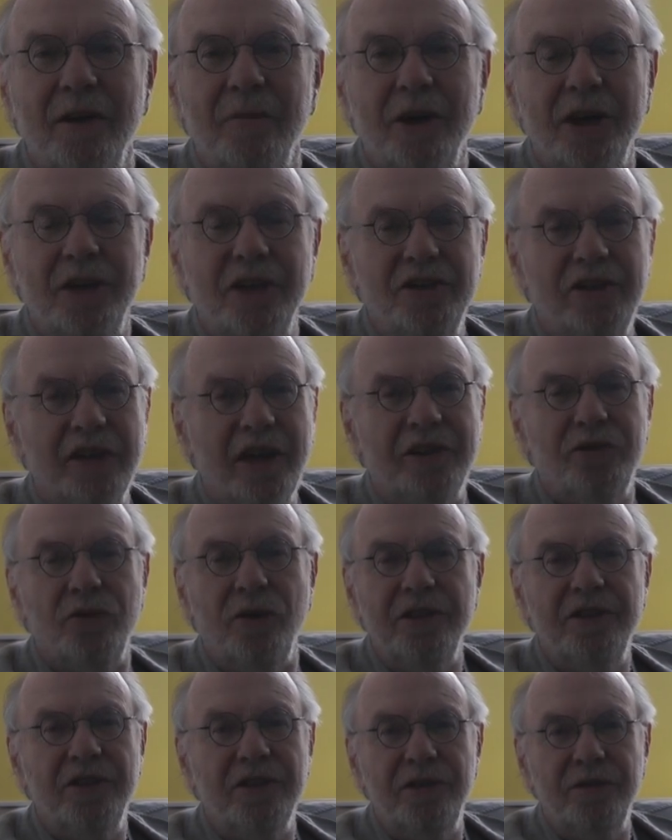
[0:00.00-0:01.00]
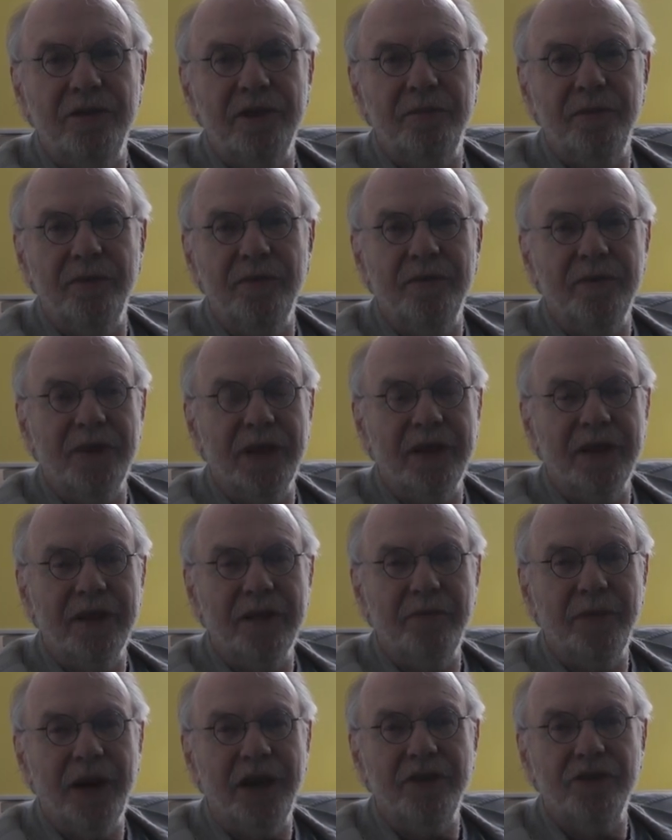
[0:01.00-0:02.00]
but he's not going to do
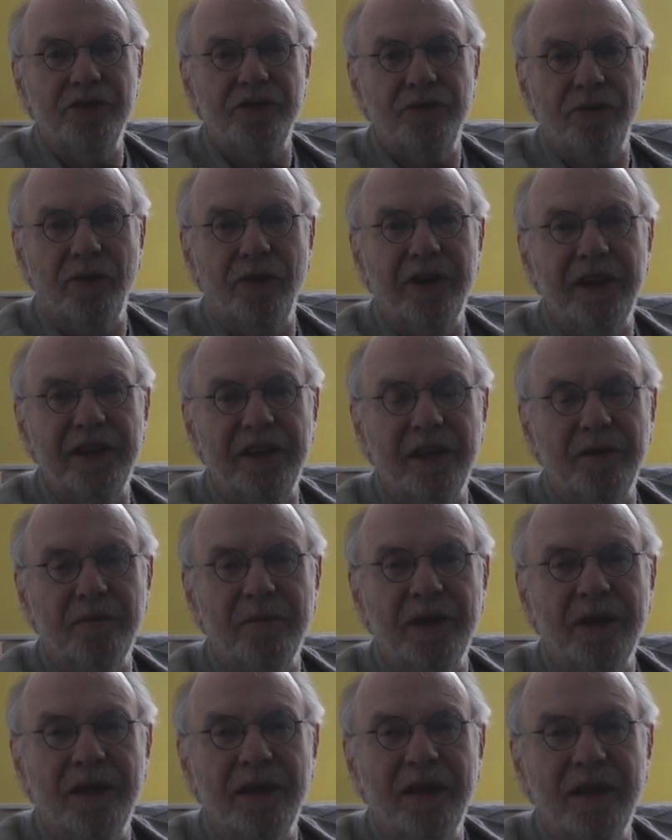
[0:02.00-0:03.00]
it by destroying them.